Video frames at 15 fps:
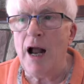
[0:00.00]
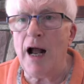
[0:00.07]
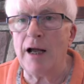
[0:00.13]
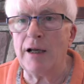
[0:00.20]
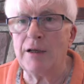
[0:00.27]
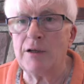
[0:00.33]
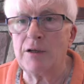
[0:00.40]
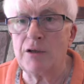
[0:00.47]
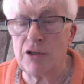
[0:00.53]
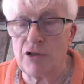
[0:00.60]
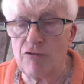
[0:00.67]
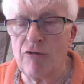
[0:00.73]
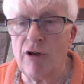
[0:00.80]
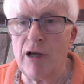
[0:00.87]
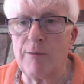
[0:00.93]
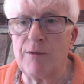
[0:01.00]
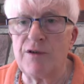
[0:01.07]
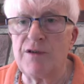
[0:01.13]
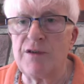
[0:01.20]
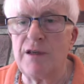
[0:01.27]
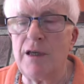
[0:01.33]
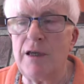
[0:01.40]
and described the
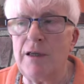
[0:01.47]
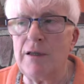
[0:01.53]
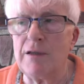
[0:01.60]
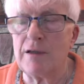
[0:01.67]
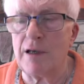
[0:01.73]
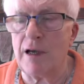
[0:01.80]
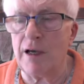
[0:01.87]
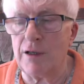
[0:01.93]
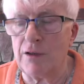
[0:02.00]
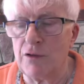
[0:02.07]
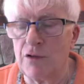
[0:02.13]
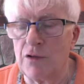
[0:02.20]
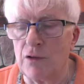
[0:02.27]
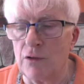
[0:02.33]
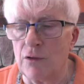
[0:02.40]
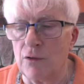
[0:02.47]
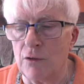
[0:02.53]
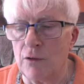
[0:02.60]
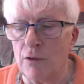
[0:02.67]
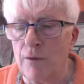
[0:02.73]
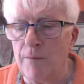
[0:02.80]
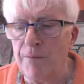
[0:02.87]
scenes I
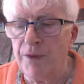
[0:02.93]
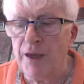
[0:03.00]
saw.